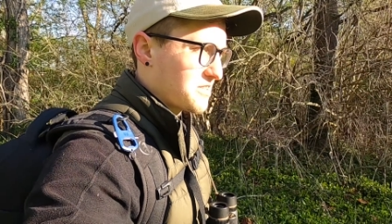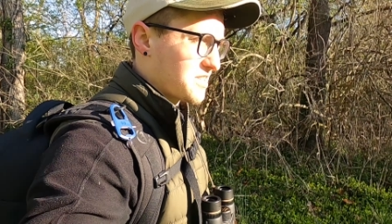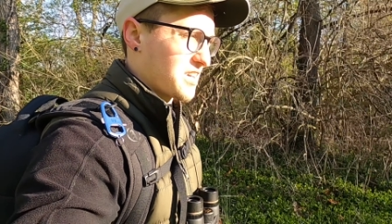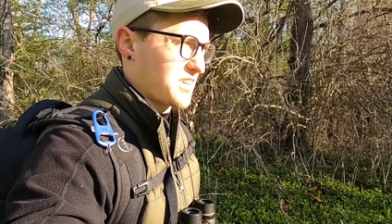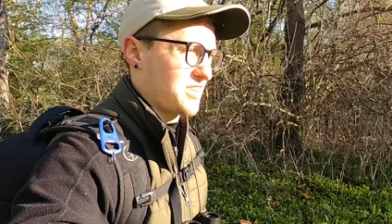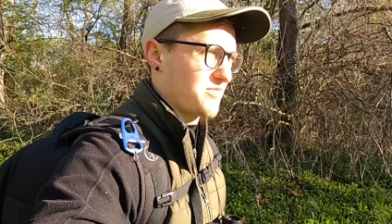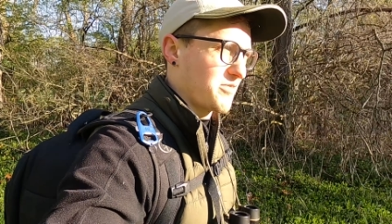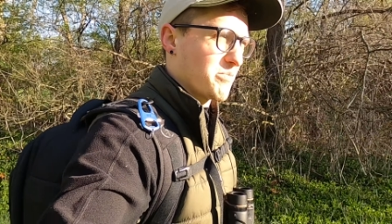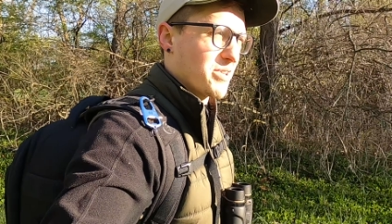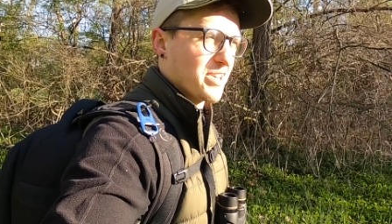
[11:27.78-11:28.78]
so yeah,
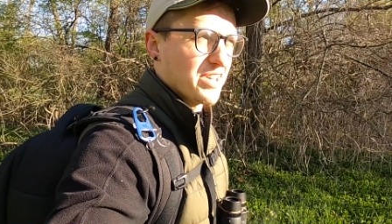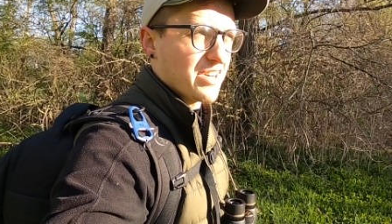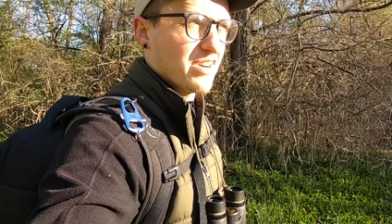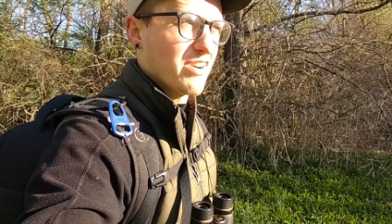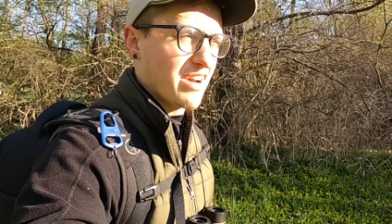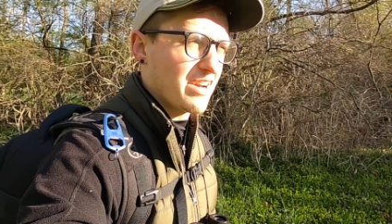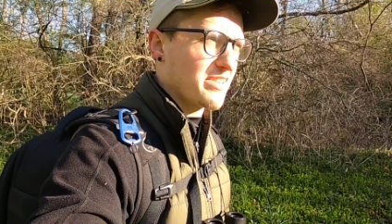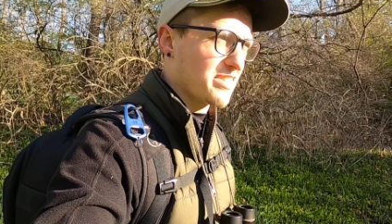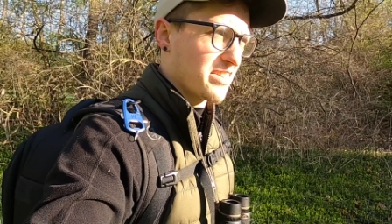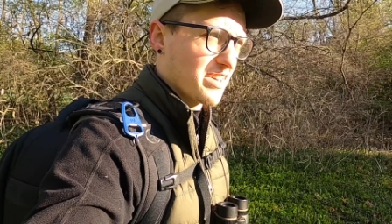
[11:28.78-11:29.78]
from here, I
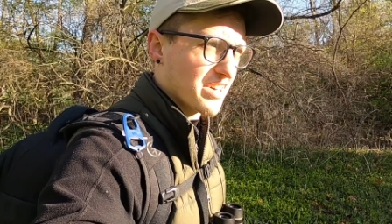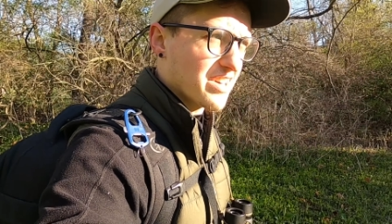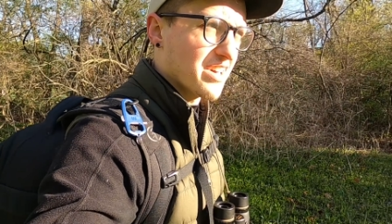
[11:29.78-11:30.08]
think